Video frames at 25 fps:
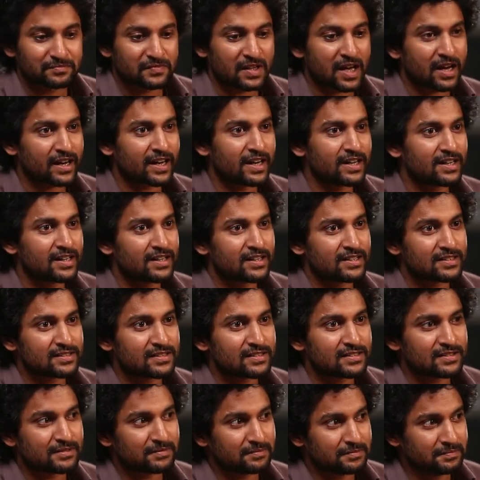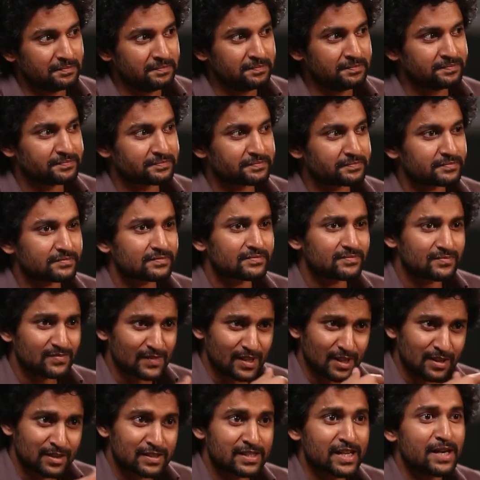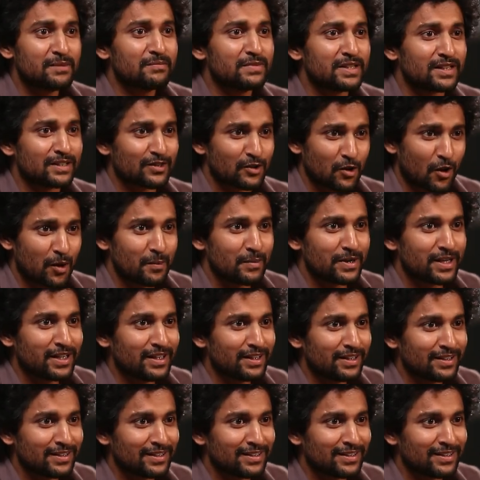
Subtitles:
nagendante sir same thing, comedy,